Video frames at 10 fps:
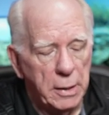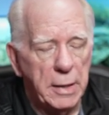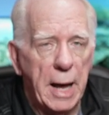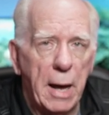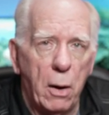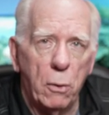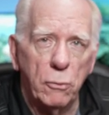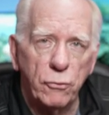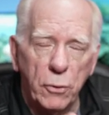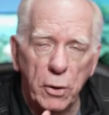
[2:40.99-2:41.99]
Now,
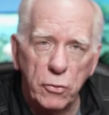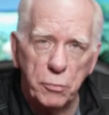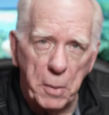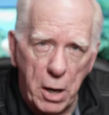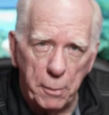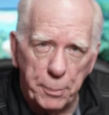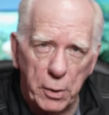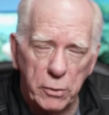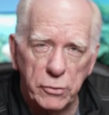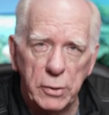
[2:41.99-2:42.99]
for a small
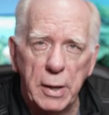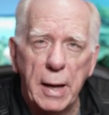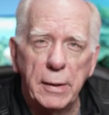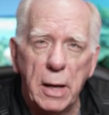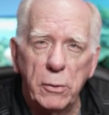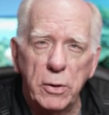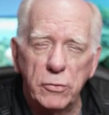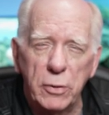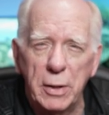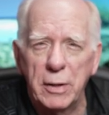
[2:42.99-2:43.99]
person, I
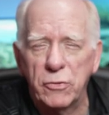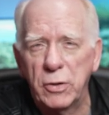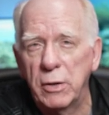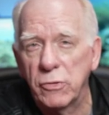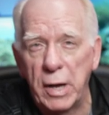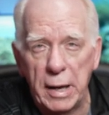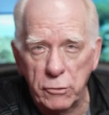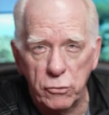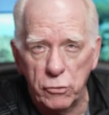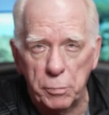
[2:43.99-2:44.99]
noticed, and it says
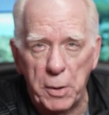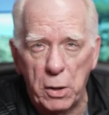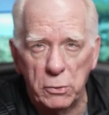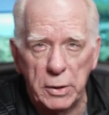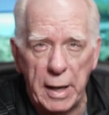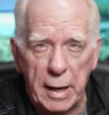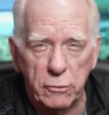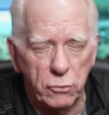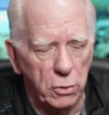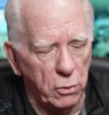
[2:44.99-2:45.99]
extra small to
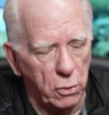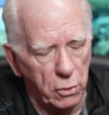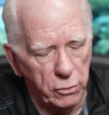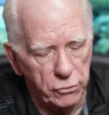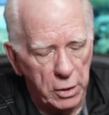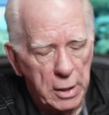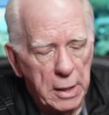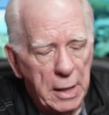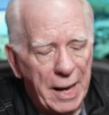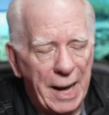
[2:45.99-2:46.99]
extra large.
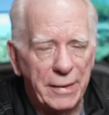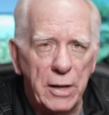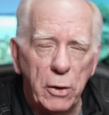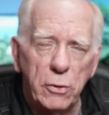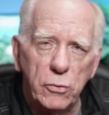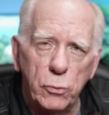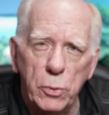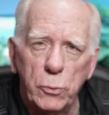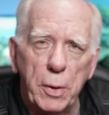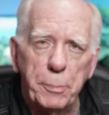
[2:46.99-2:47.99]
I noticed
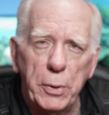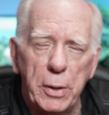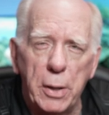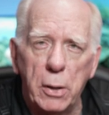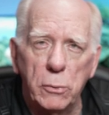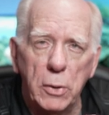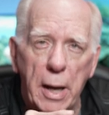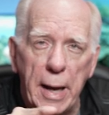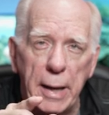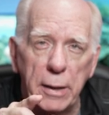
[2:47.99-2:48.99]
when we put it on
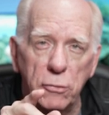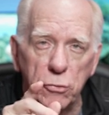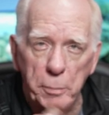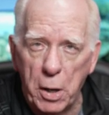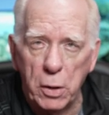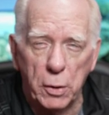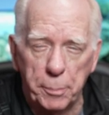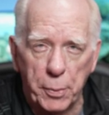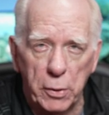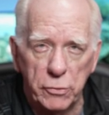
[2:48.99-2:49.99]
a smaller
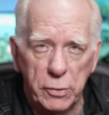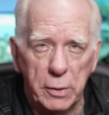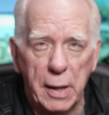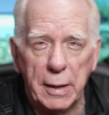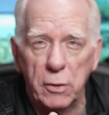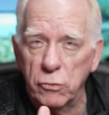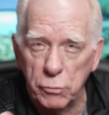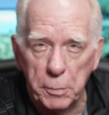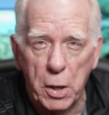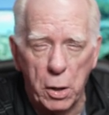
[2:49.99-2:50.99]
person, like a
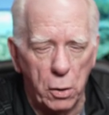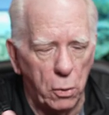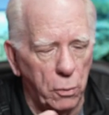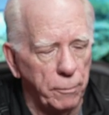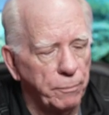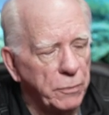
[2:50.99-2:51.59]
small,